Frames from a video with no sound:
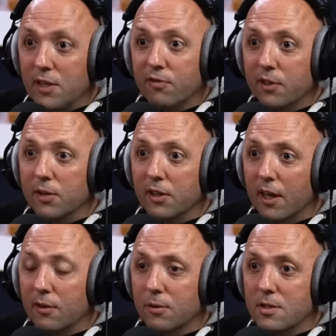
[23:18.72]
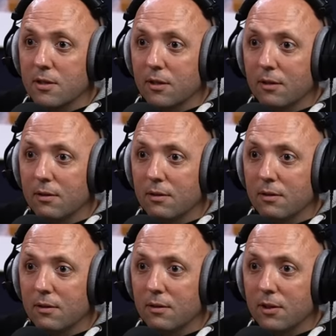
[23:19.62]
It's felt like that though, hasn't it?
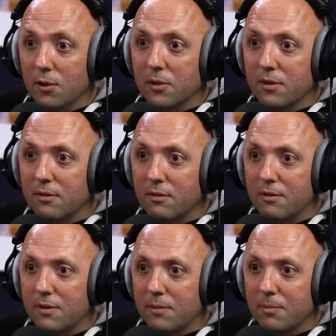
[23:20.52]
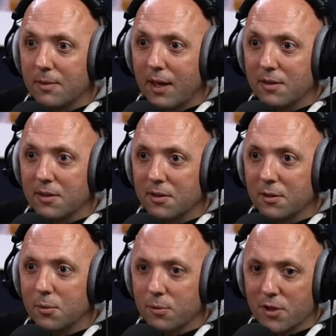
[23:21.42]
You know, the idea that
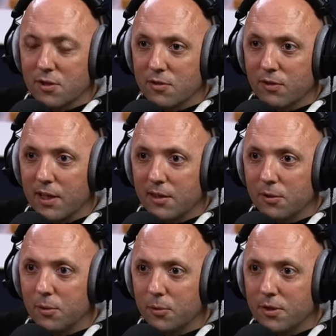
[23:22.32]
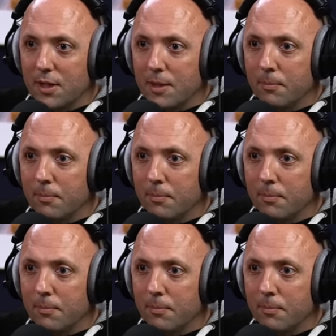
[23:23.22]
goals are just flying in all the time.